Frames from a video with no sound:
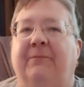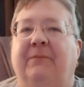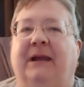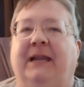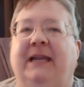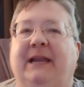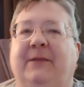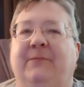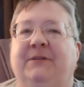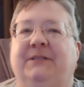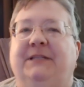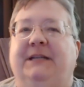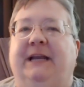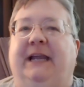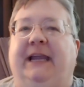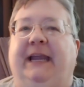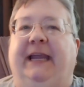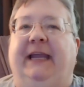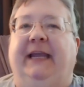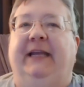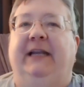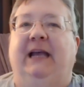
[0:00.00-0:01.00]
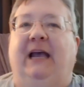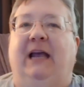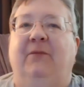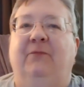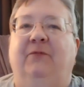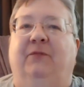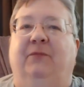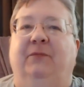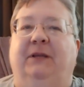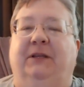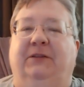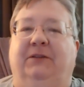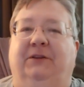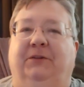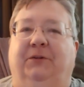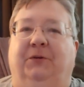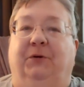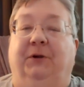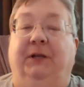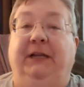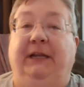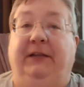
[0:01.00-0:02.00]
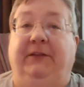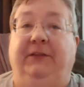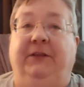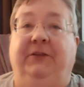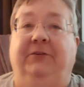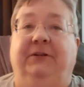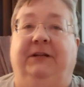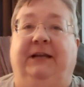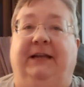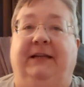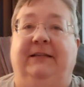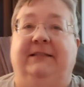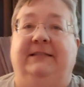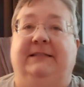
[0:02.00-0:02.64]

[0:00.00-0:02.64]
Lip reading: My name is Diane. I'm from Illinois in the United